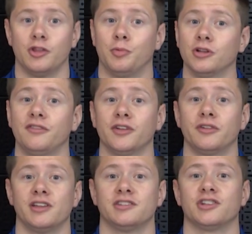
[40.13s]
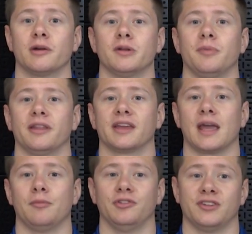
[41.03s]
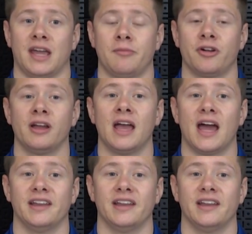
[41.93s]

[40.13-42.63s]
The pull-off load is determined by the cable diameter